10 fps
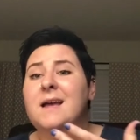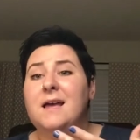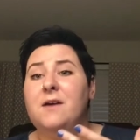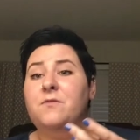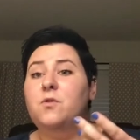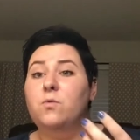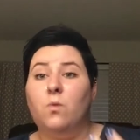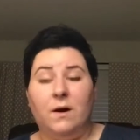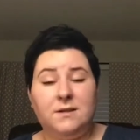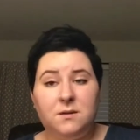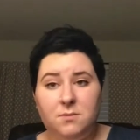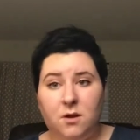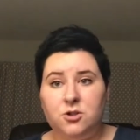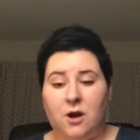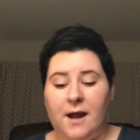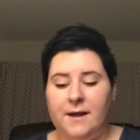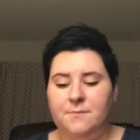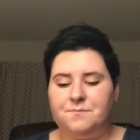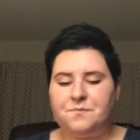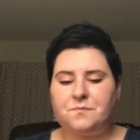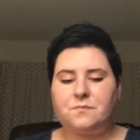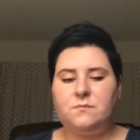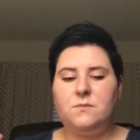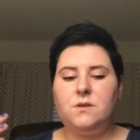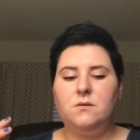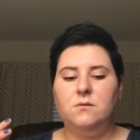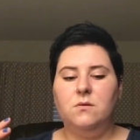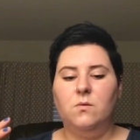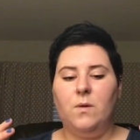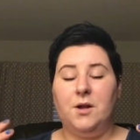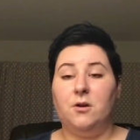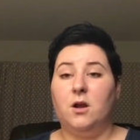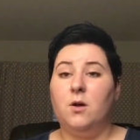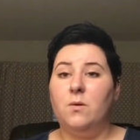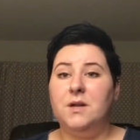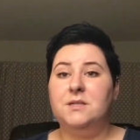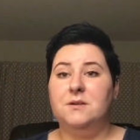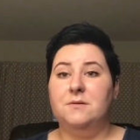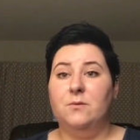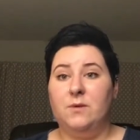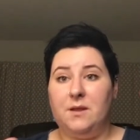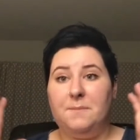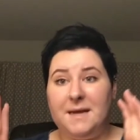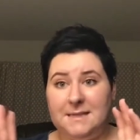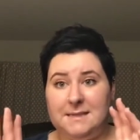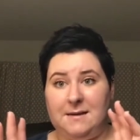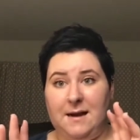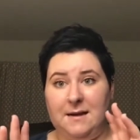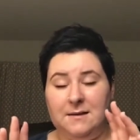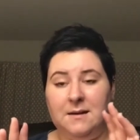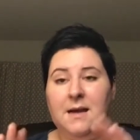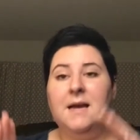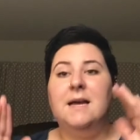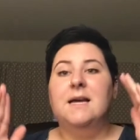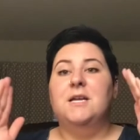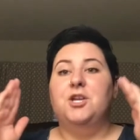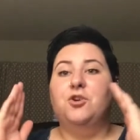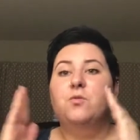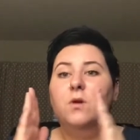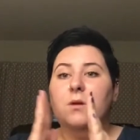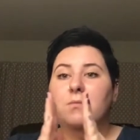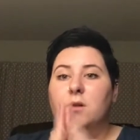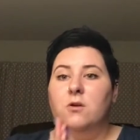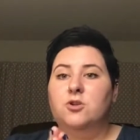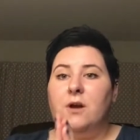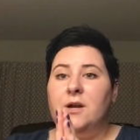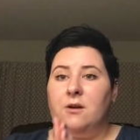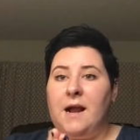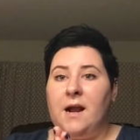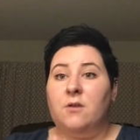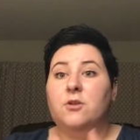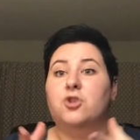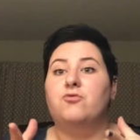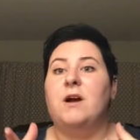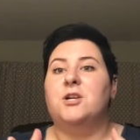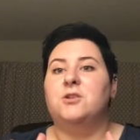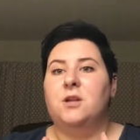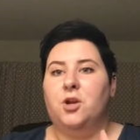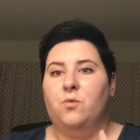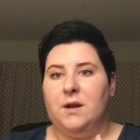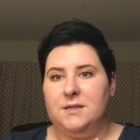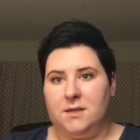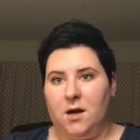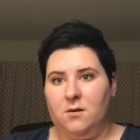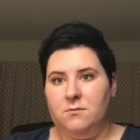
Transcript: If you want to blow dry it, what you're gonna wanna do with a pixie cut, you wanna blow dry your hair the direction that you want it to go.